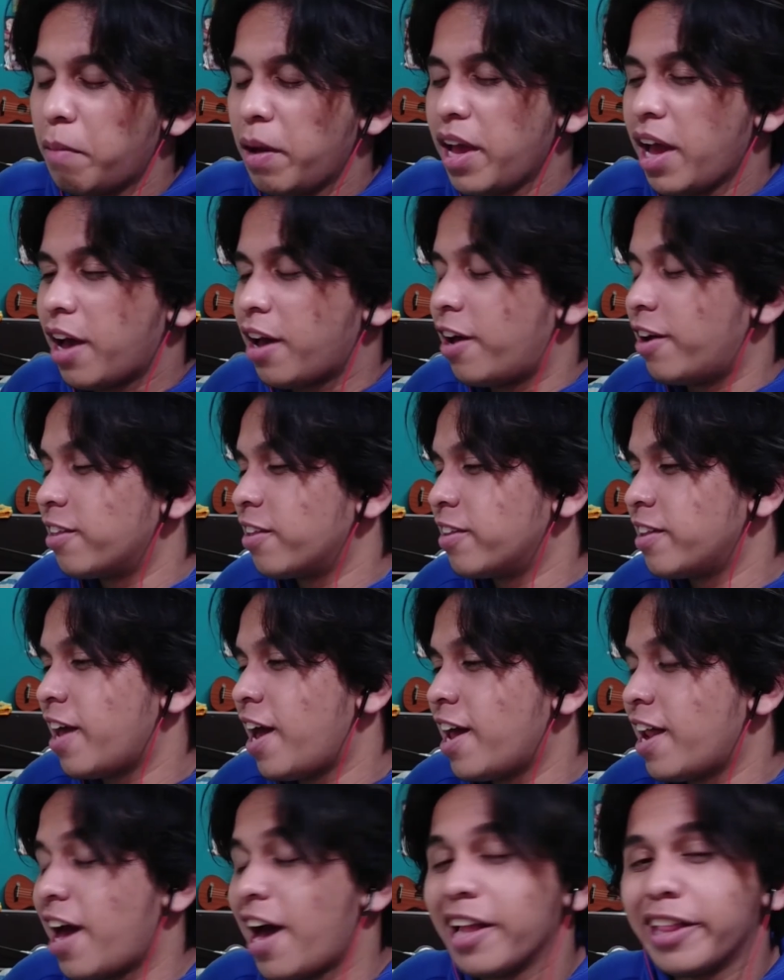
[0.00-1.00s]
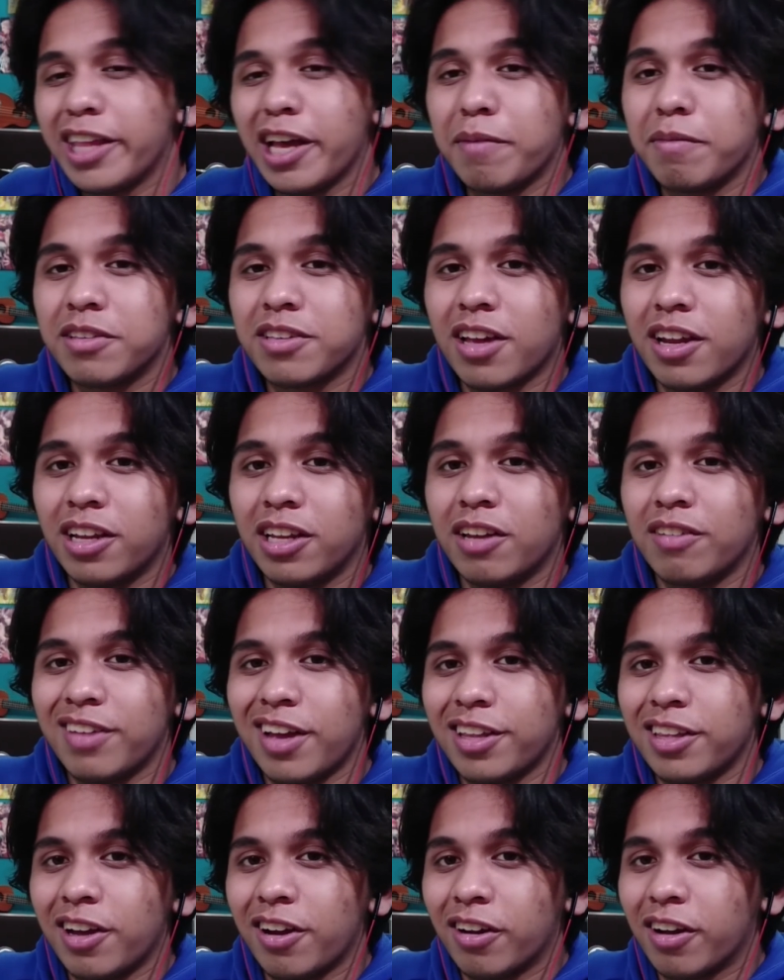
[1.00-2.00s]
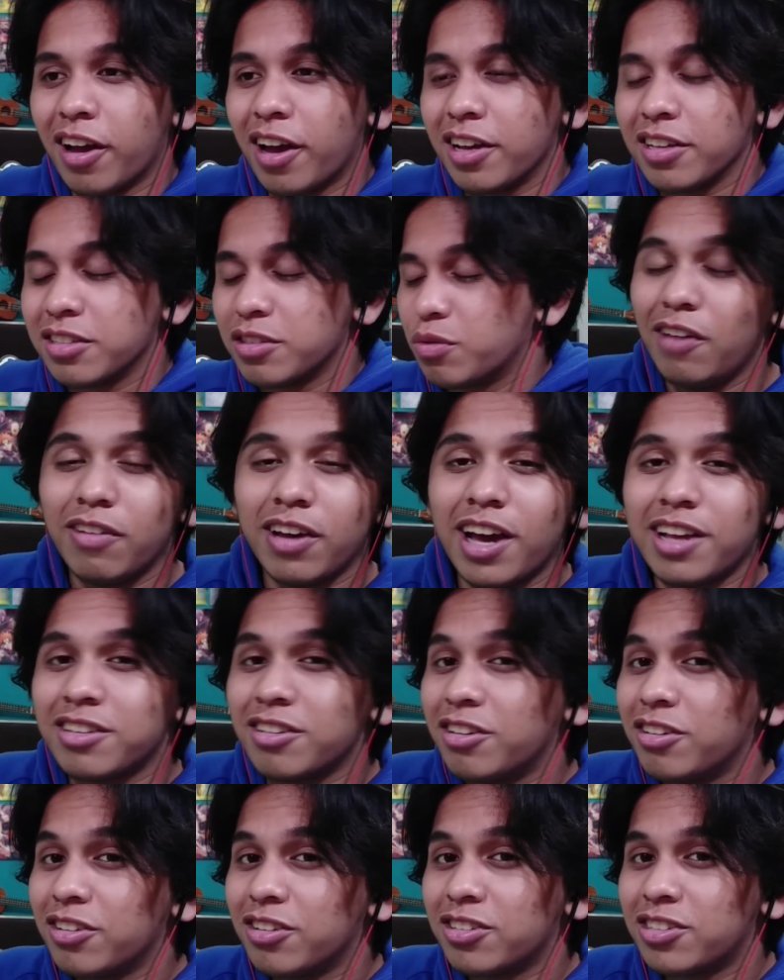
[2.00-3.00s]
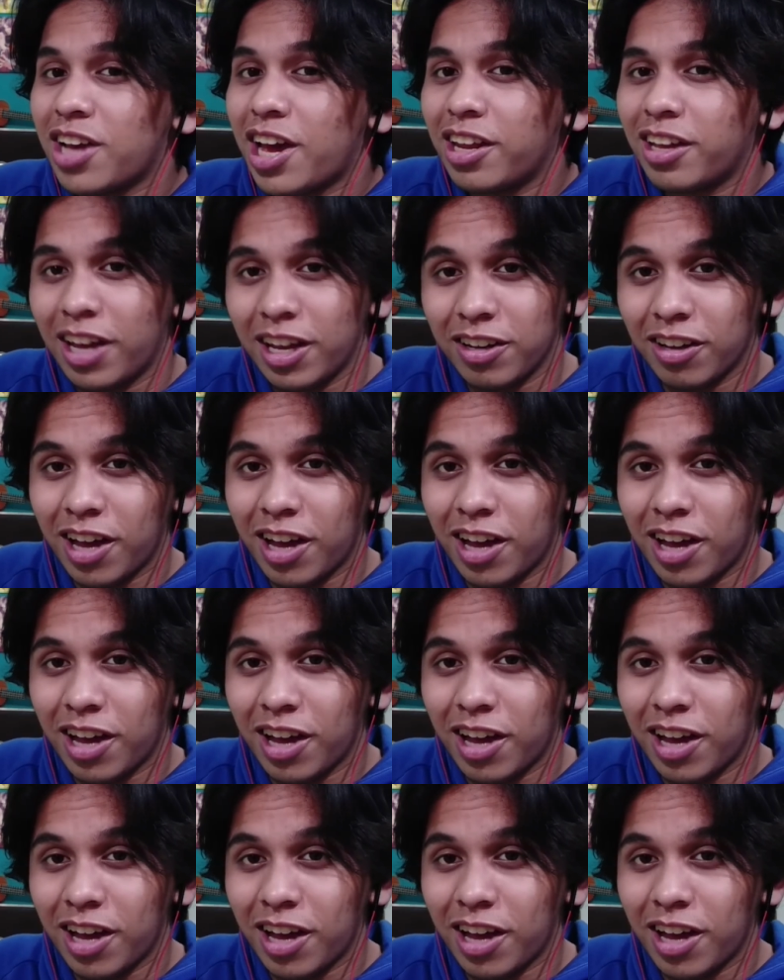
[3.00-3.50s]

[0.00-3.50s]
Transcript: But yeah, other than that, I think I'm just gonna leave that there, guys. If you guys are new to this channel and you